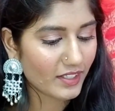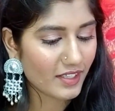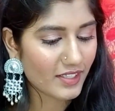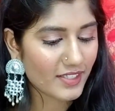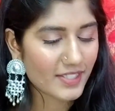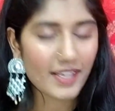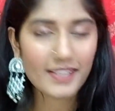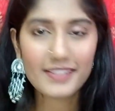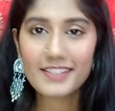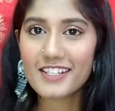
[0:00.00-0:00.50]

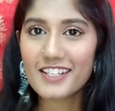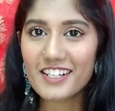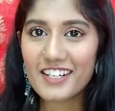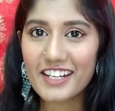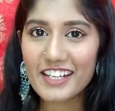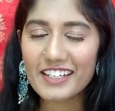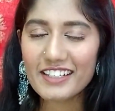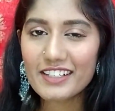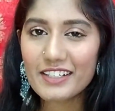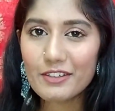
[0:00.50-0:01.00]

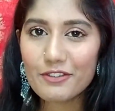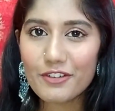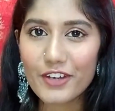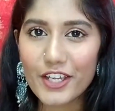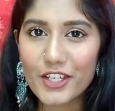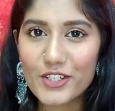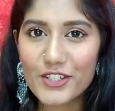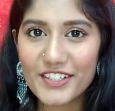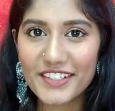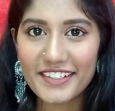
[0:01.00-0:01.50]
sunscreen and a
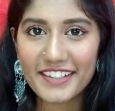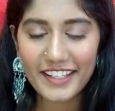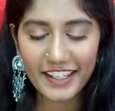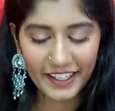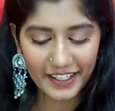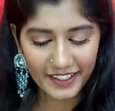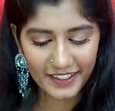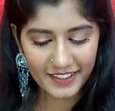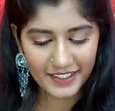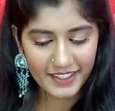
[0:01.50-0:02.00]
facial
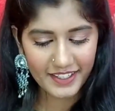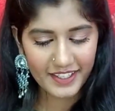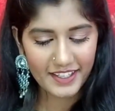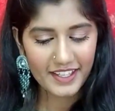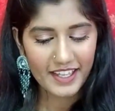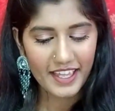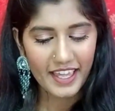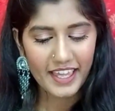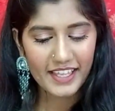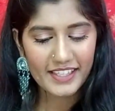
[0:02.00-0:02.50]
kit.
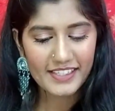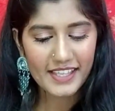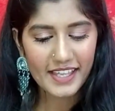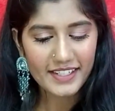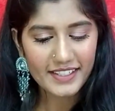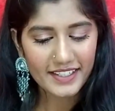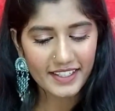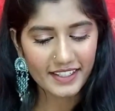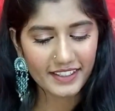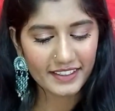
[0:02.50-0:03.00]

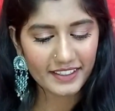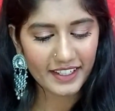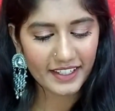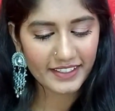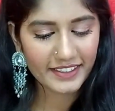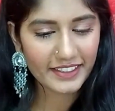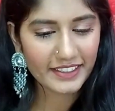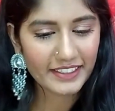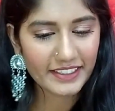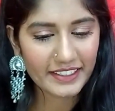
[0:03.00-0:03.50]
Exciting. I
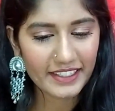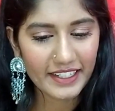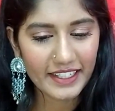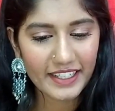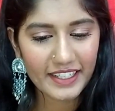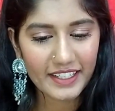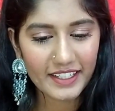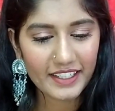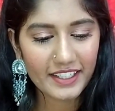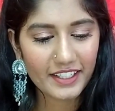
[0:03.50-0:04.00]
really
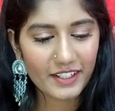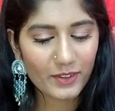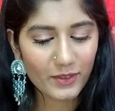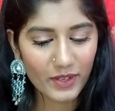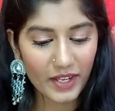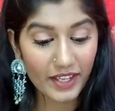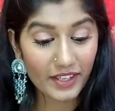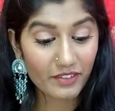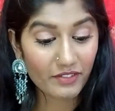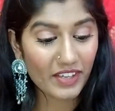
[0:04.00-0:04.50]
like,
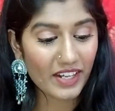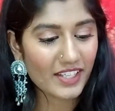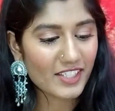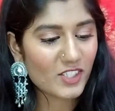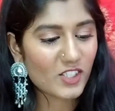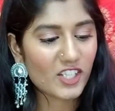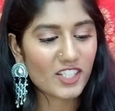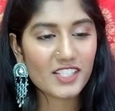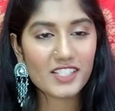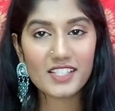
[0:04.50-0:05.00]
when I
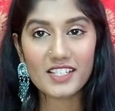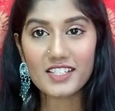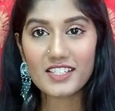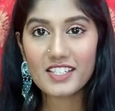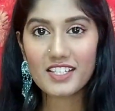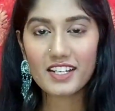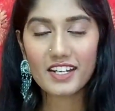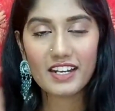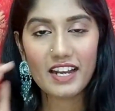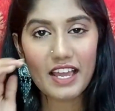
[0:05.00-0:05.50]
saw the
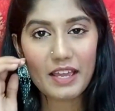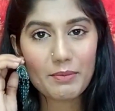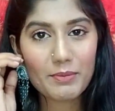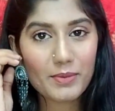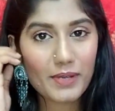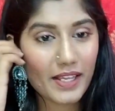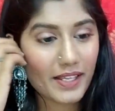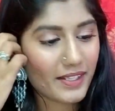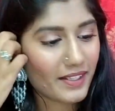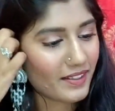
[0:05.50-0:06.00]
sunscreen, I'm
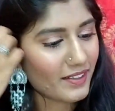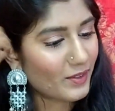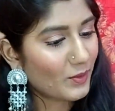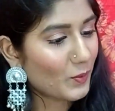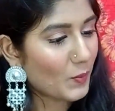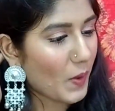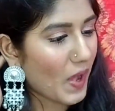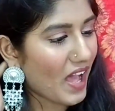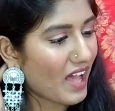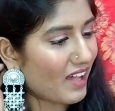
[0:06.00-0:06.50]
like,
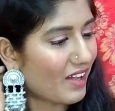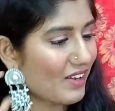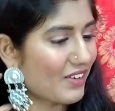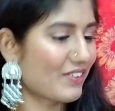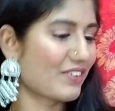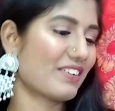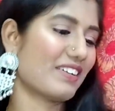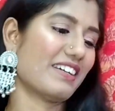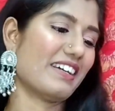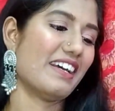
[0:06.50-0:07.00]

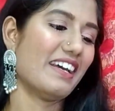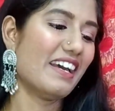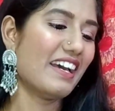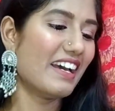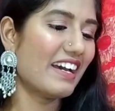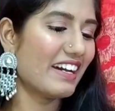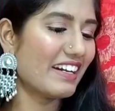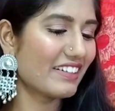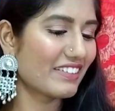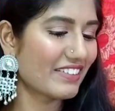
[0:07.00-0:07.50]
wow.
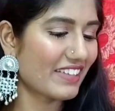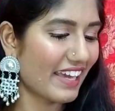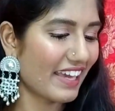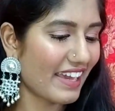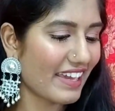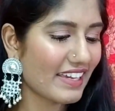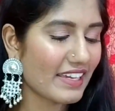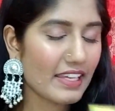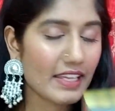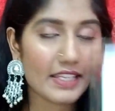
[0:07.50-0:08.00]

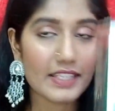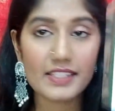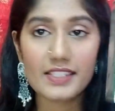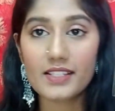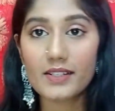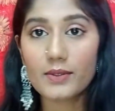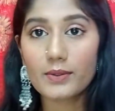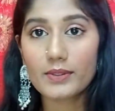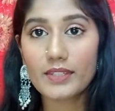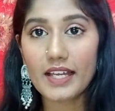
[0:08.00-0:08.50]
Okay,
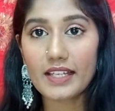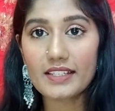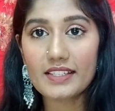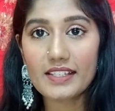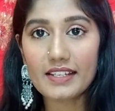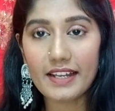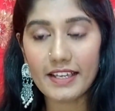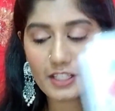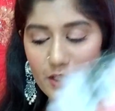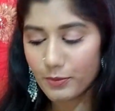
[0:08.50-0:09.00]
so that's
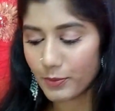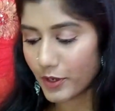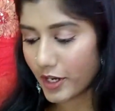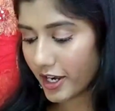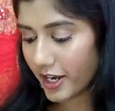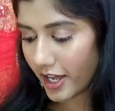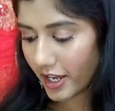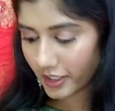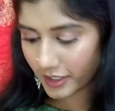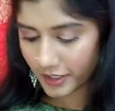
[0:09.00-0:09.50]
the next
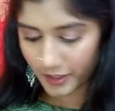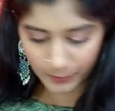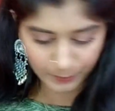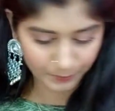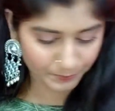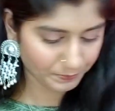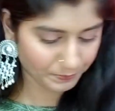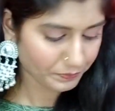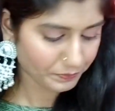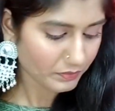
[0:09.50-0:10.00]
product.
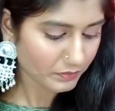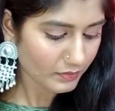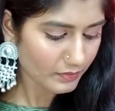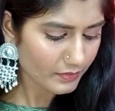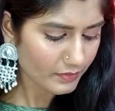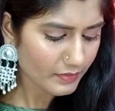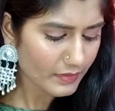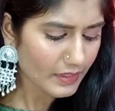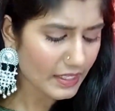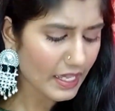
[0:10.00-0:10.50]

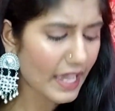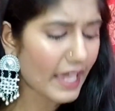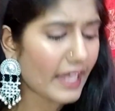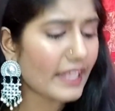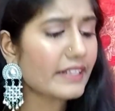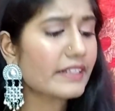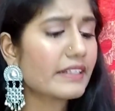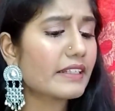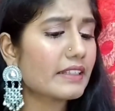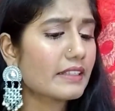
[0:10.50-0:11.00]

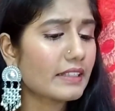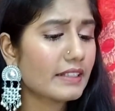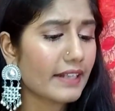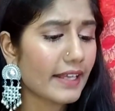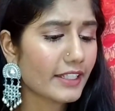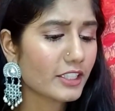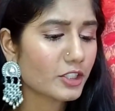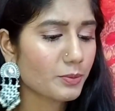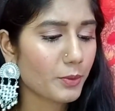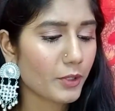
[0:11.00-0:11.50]
And the
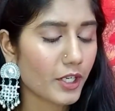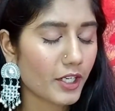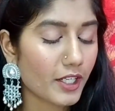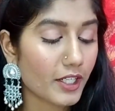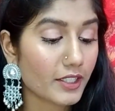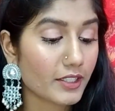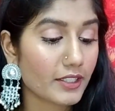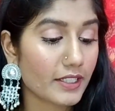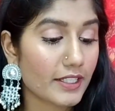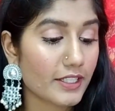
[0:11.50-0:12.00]
next
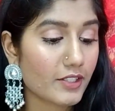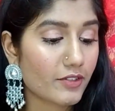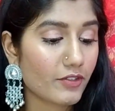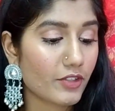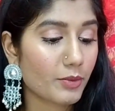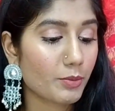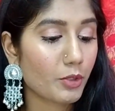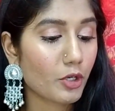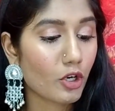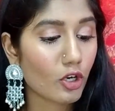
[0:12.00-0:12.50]
product is
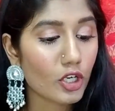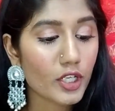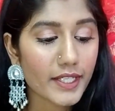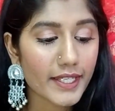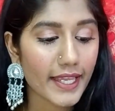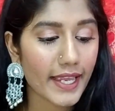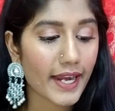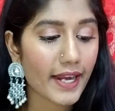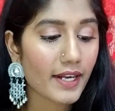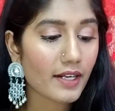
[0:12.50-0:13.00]
from
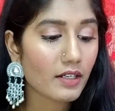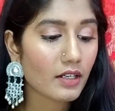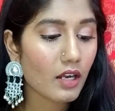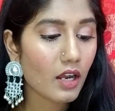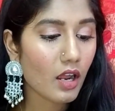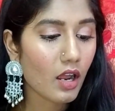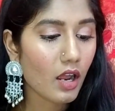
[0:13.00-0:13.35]
Chronocare